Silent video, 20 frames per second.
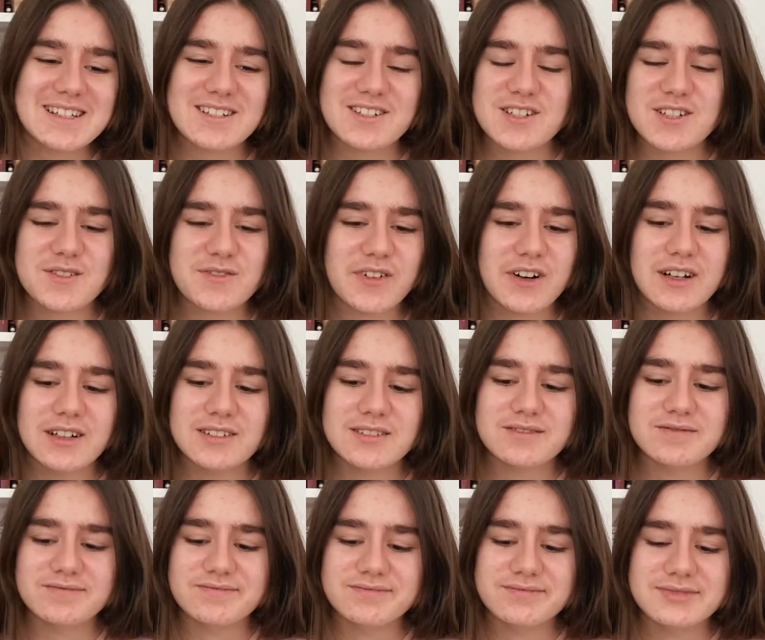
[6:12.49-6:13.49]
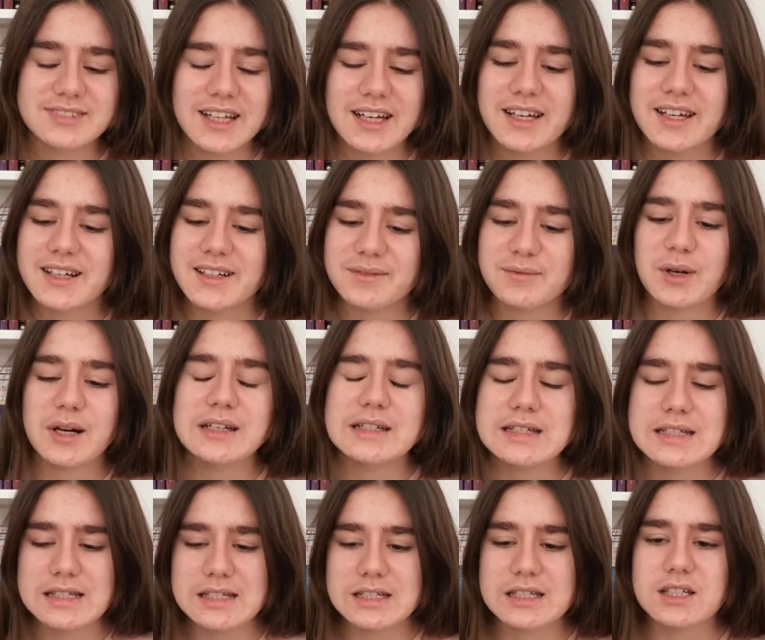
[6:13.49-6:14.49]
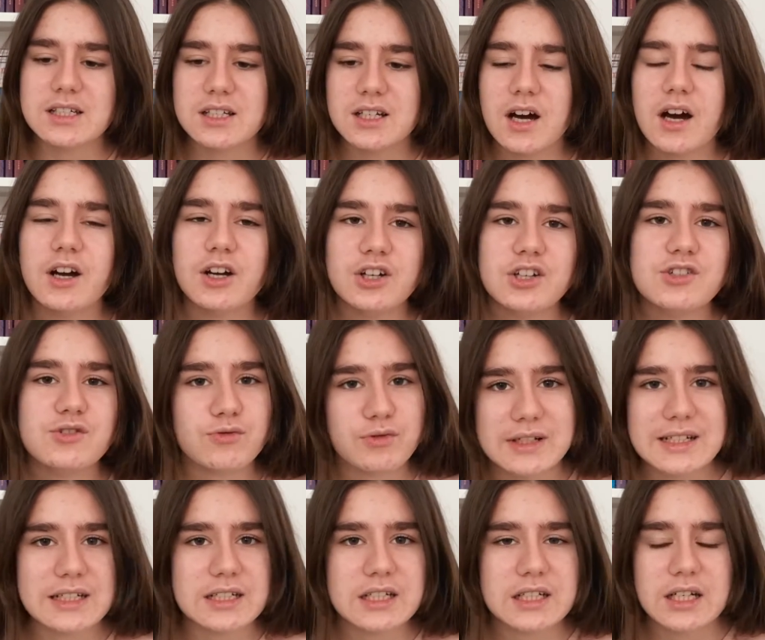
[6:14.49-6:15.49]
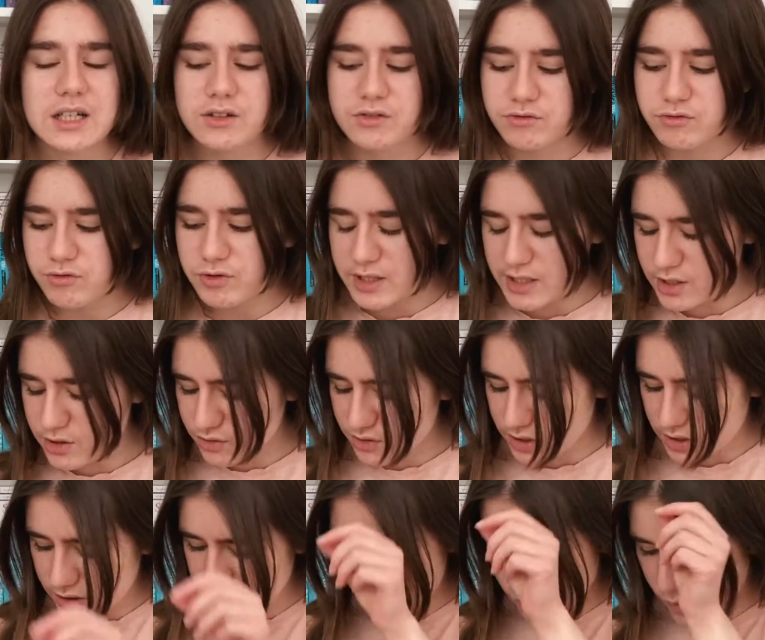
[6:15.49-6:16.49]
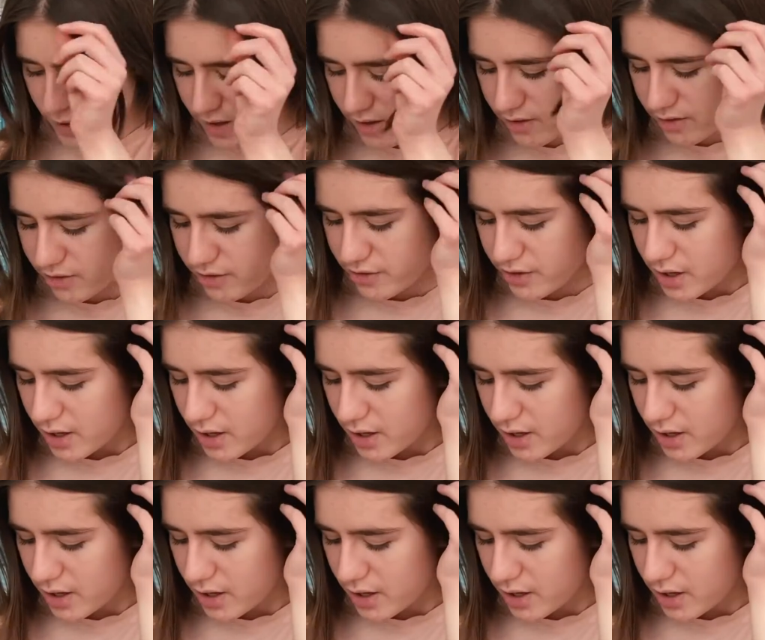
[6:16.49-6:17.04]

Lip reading: It just felt like I needed a good reunion with